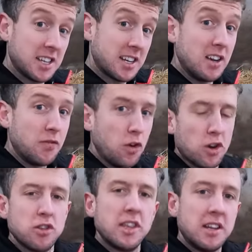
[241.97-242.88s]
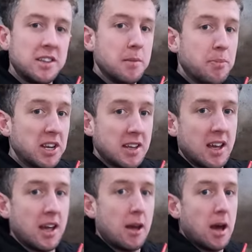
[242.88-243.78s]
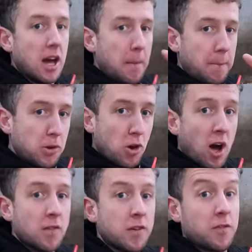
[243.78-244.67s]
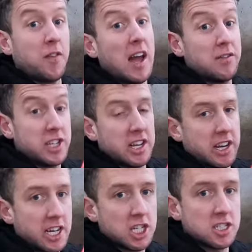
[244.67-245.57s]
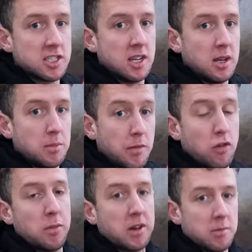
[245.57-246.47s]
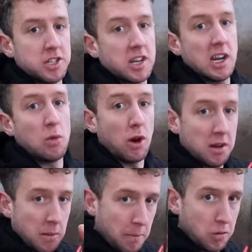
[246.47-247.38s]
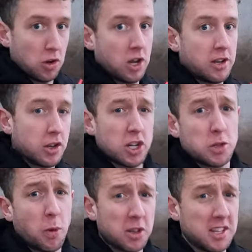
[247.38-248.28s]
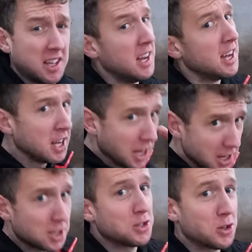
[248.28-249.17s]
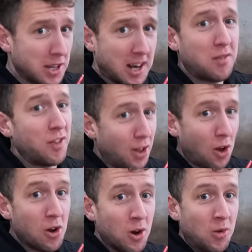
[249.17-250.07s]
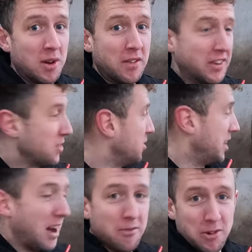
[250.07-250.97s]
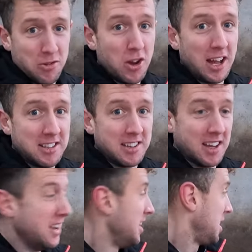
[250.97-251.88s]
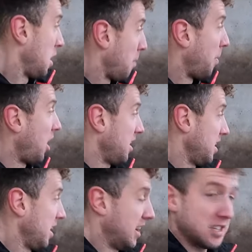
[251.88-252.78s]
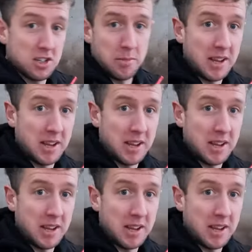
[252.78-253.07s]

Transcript: as a grade 4, you then need to breed it pure for 5 generations before it becomes a grade 1 pure Dutch spotted. So you're in it for the long haul if you're going that route into it. But it's a